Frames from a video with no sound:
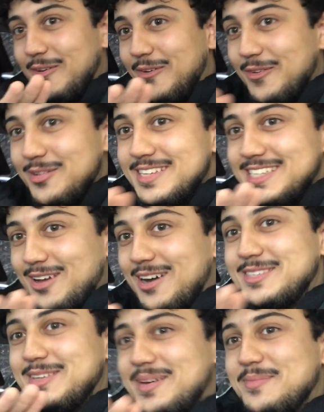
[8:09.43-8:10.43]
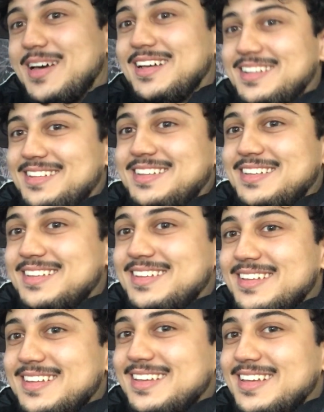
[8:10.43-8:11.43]
Only talk to Abel.
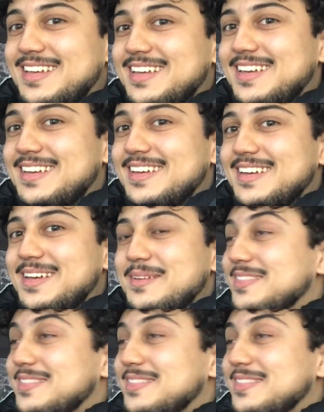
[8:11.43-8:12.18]
He'll hook you up.